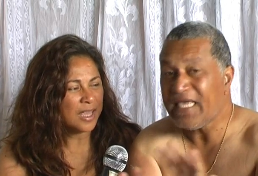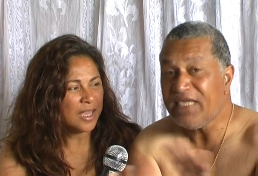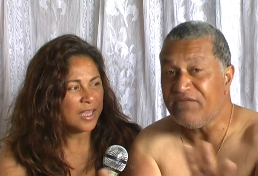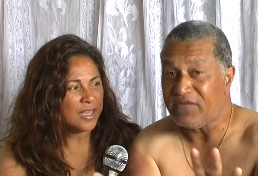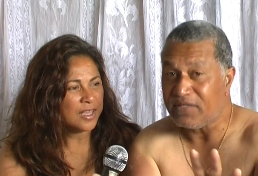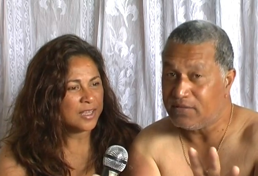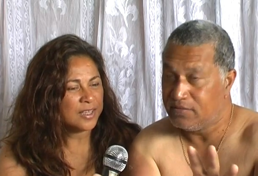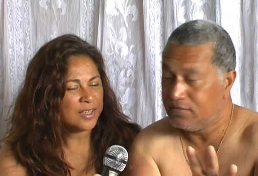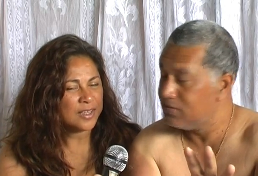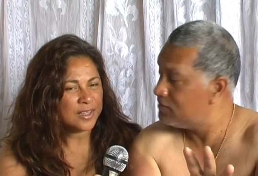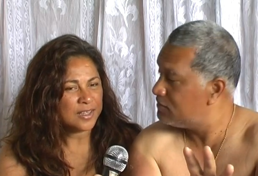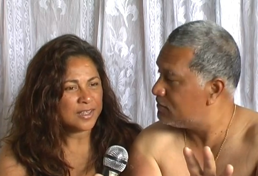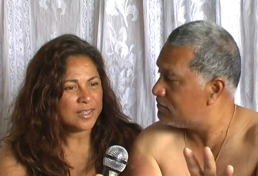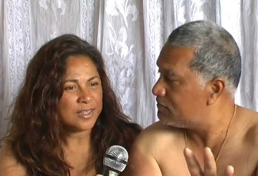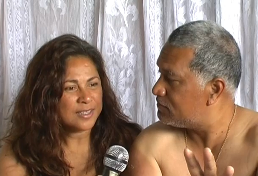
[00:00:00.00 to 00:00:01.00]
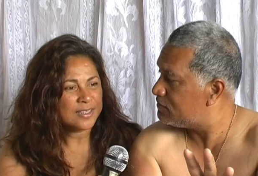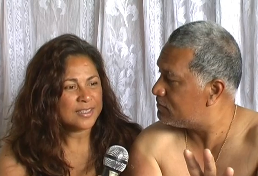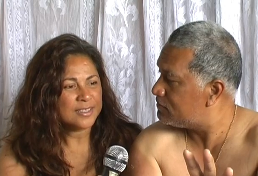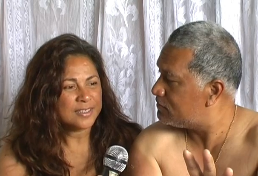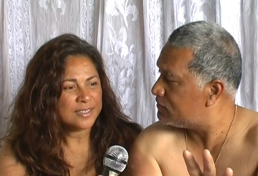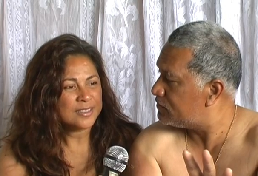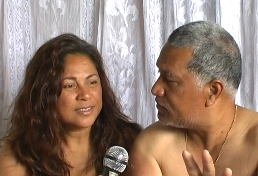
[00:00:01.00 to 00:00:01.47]
Speaker 1: haven
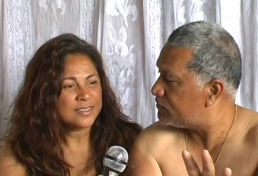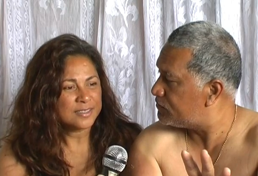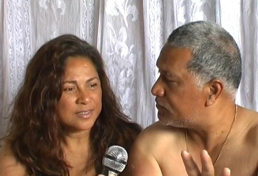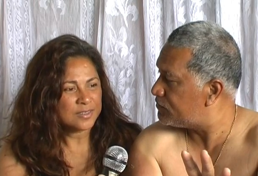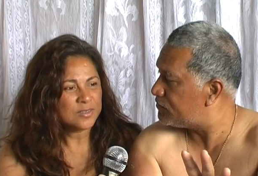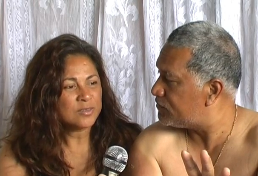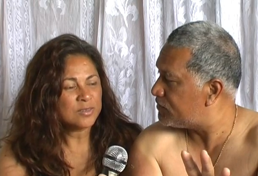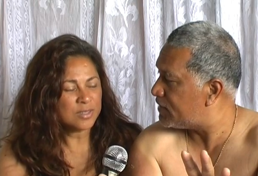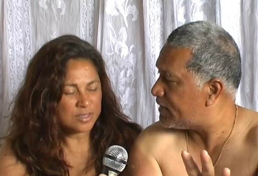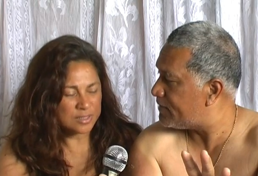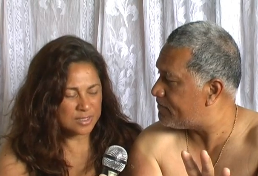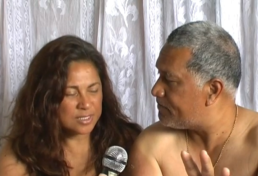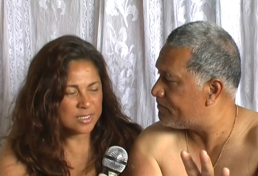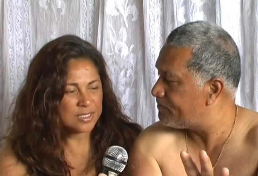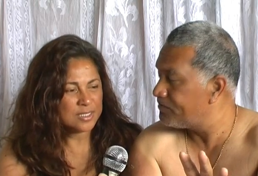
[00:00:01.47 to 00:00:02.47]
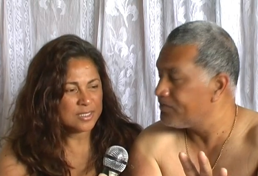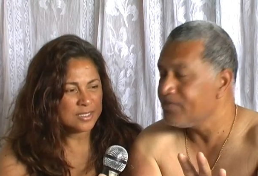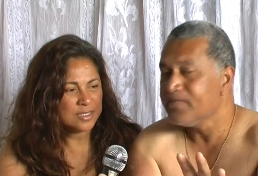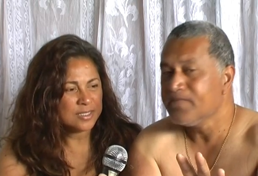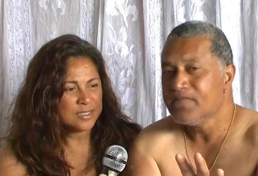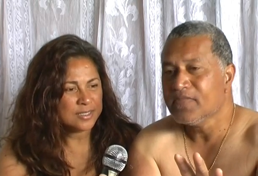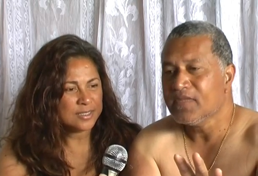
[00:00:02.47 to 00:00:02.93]
or your um,
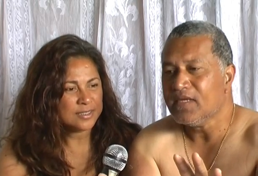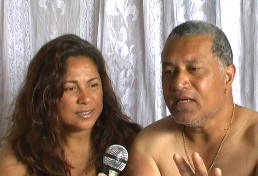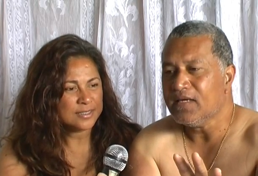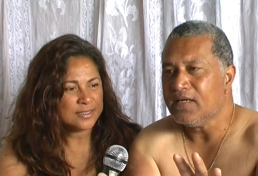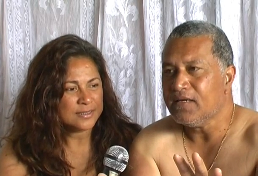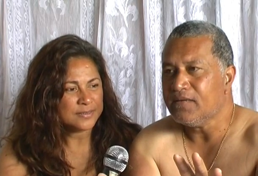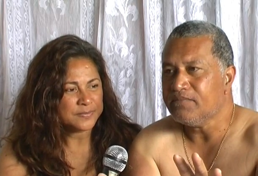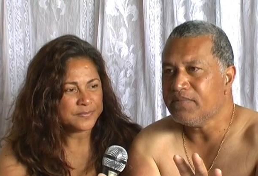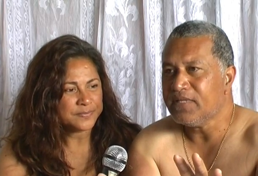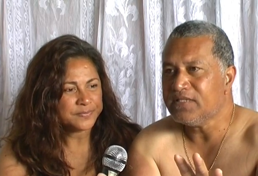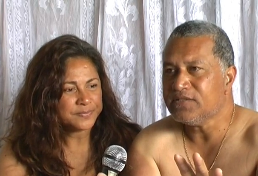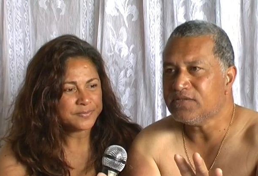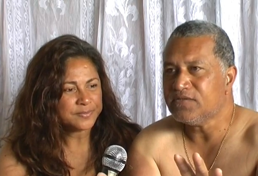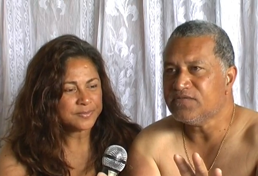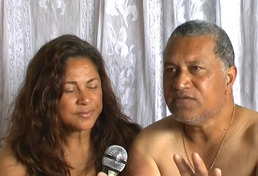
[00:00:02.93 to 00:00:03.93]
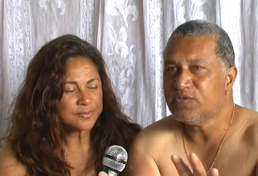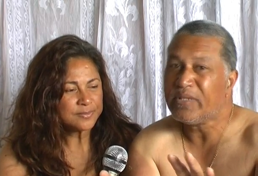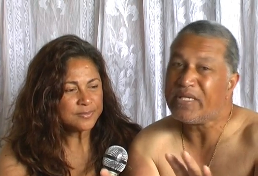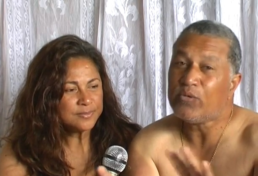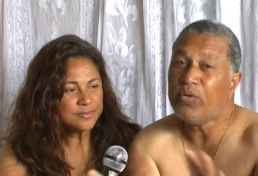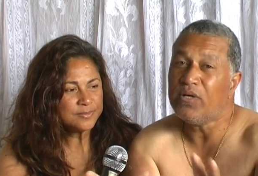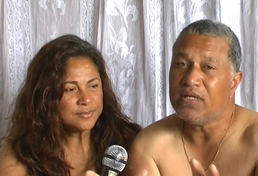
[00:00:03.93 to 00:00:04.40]
a place of
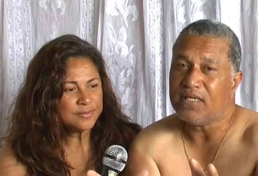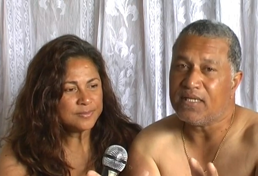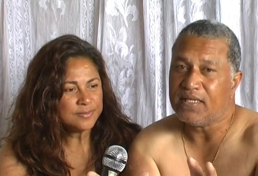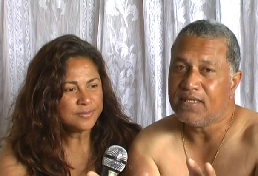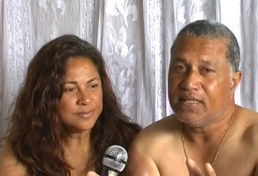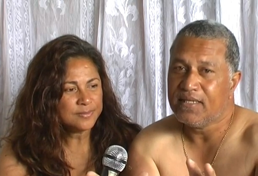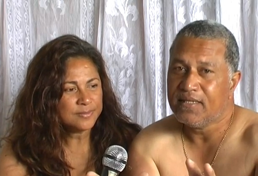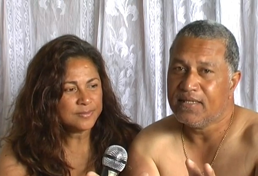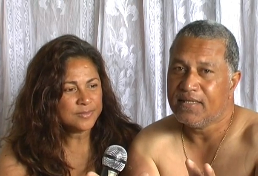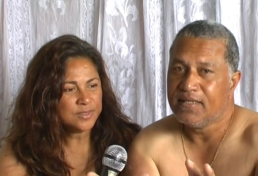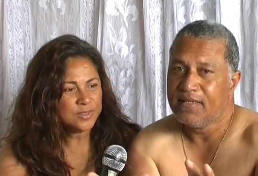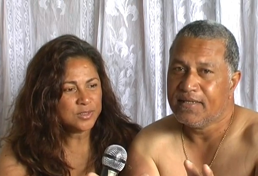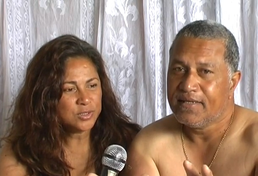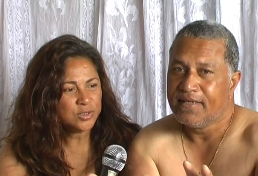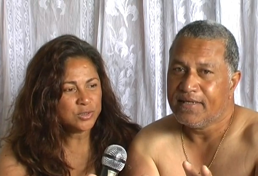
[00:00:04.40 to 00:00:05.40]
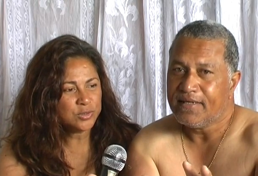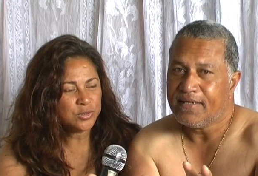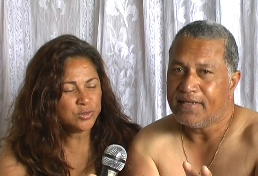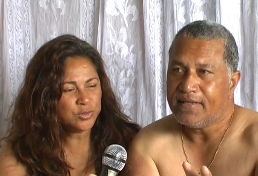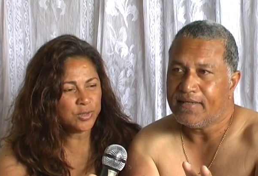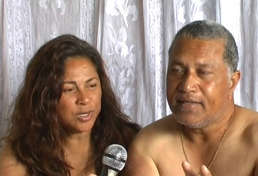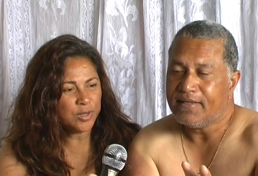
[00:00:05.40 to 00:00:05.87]
tranquility.
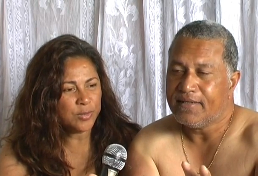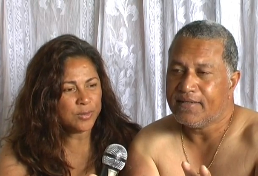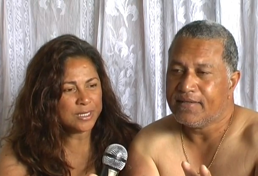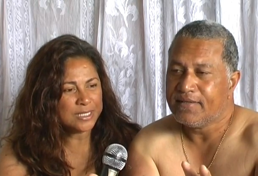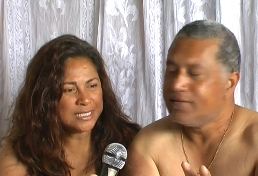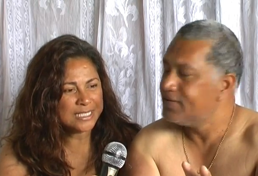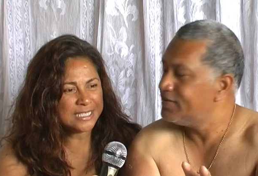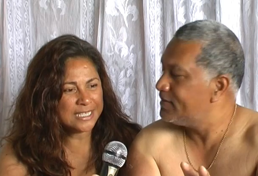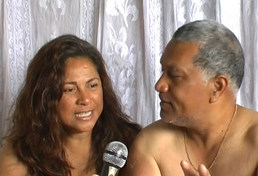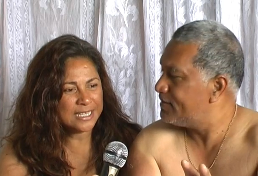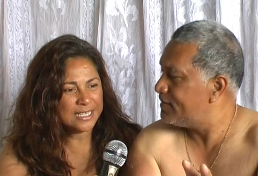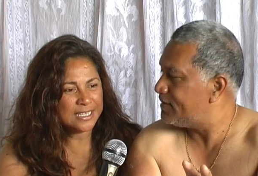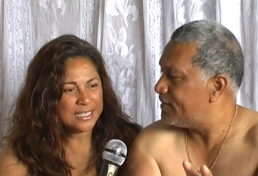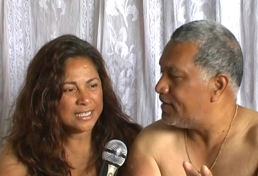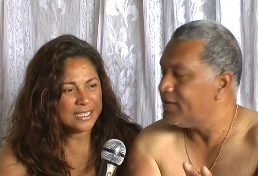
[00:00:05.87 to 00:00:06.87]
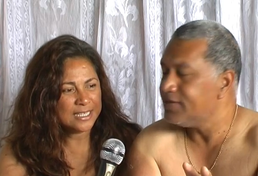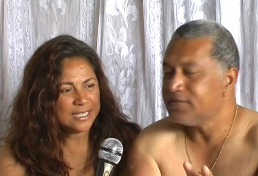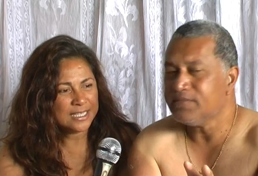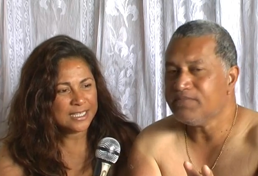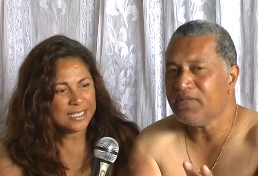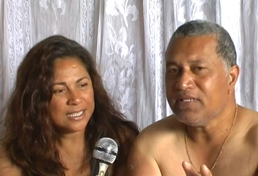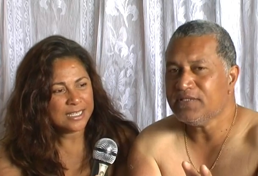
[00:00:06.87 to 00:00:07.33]
And,
Speaker 2: tranquility.
Speaker 1: Yeah,
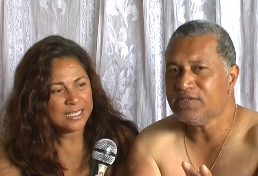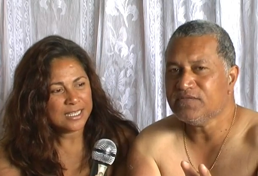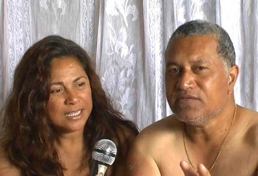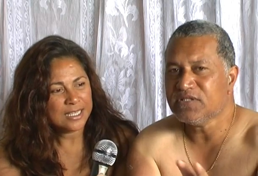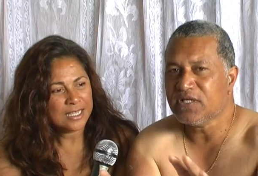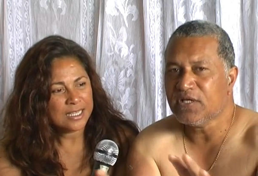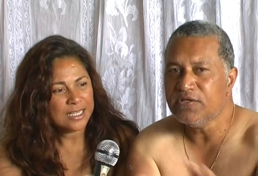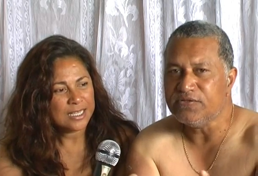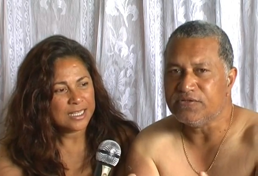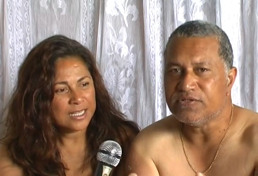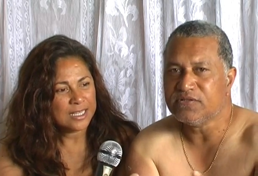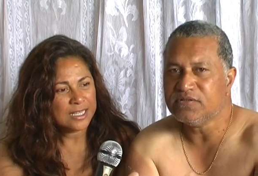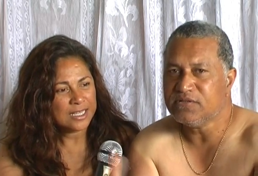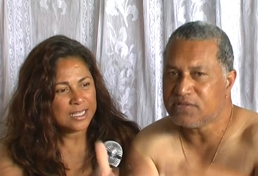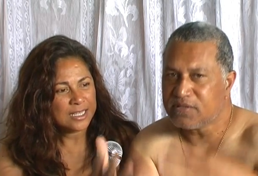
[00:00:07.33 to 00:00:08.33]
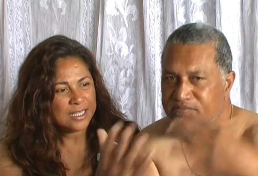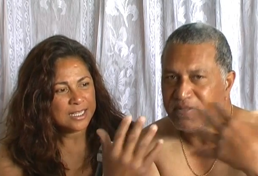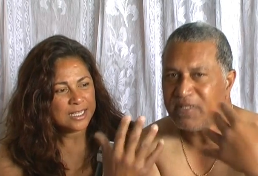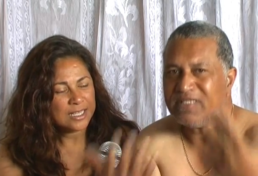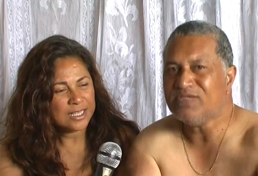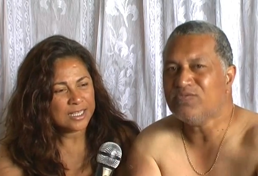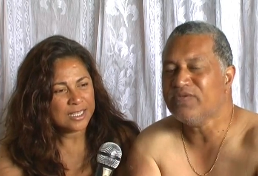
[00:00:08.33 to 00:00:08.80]
it's a place of seclusion. It's a
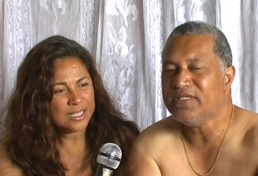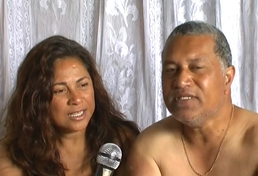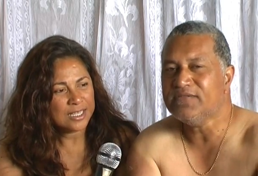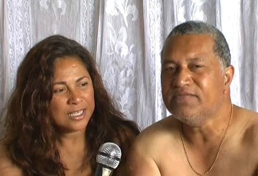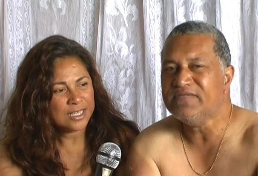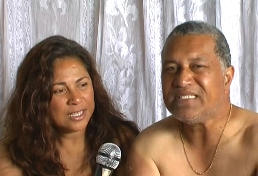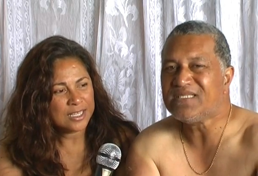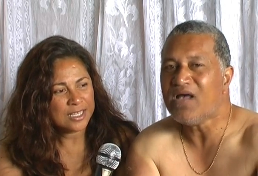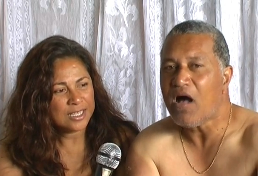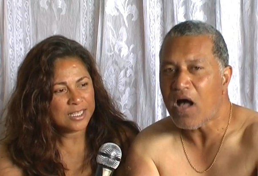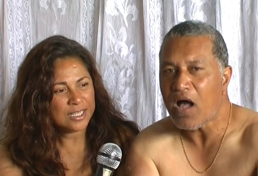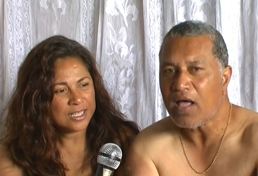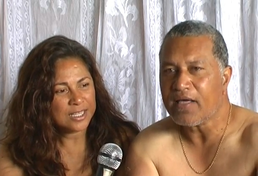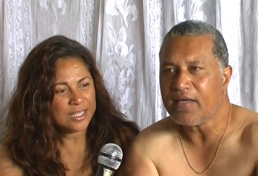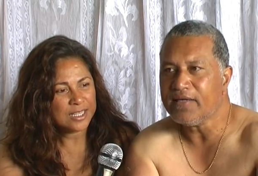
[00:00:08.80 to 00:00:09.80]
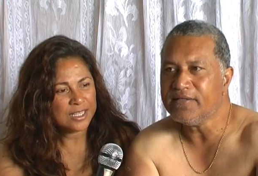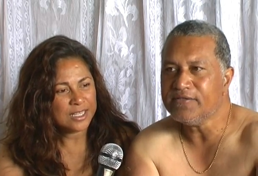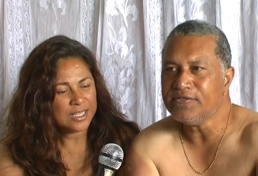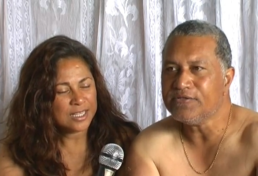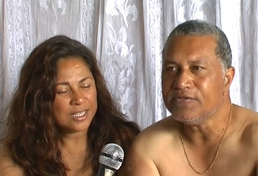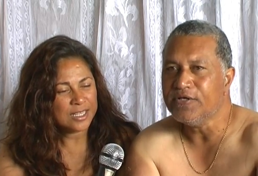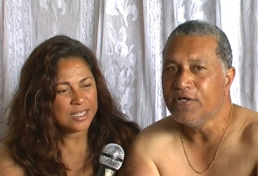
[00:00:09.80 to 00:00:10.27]
place where you retire
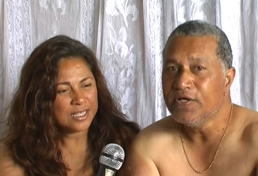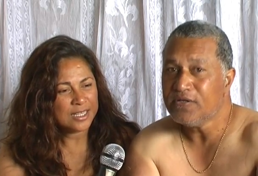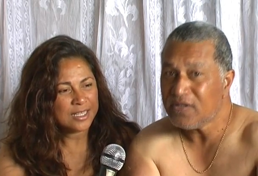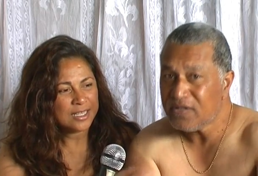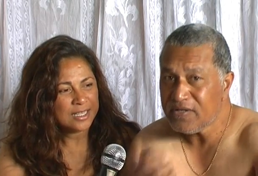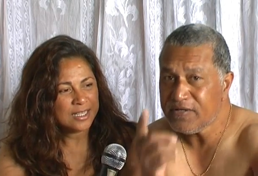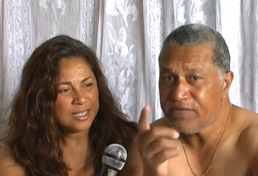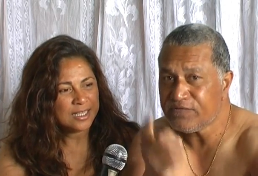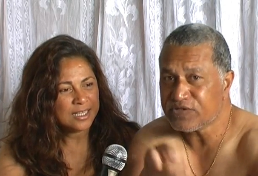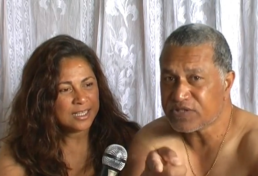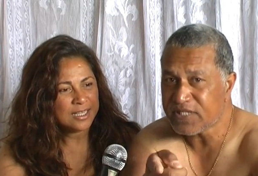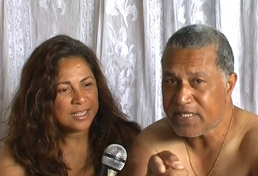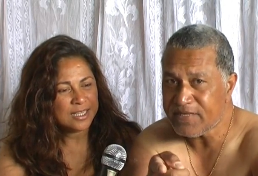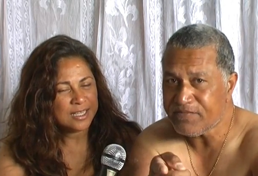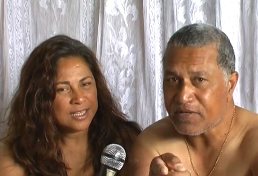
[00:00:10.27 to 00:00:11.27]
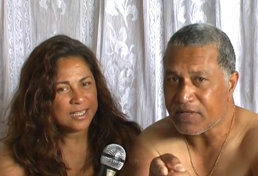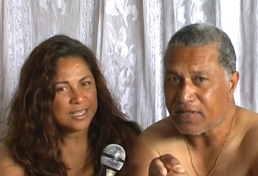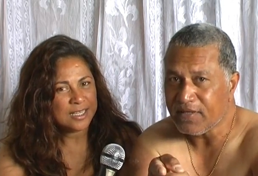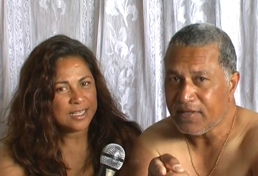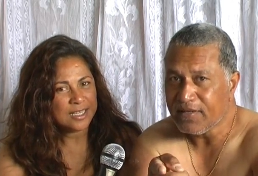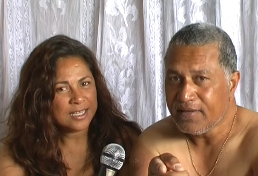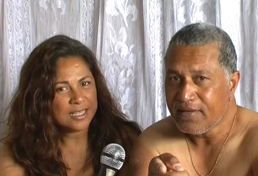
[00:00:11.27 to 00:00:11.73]
into, not only for sleeping.